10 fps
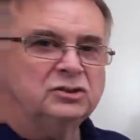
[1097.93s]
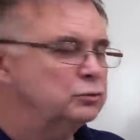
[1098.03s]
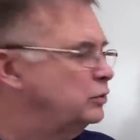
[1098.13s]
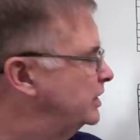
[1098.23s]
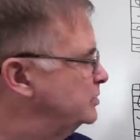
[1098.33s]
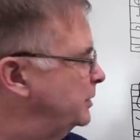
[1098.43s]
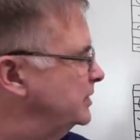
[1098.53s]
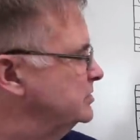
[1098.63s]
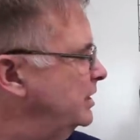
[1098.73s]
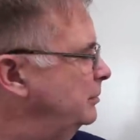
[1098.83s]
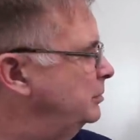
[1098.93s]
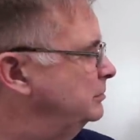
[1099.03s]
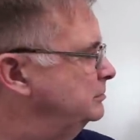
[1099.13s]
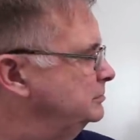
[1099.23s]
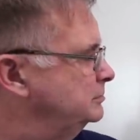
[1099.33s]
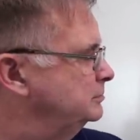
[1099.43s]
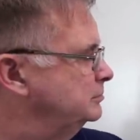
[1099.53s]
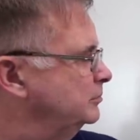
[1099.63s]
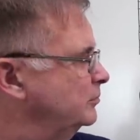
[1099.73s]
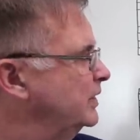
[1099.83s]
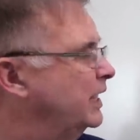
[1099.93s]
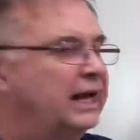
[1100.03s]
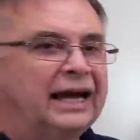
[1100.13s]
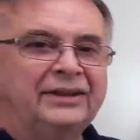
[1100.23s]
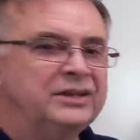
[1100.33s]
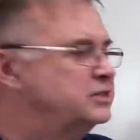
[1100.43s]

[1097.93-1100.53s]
to rise by step, and the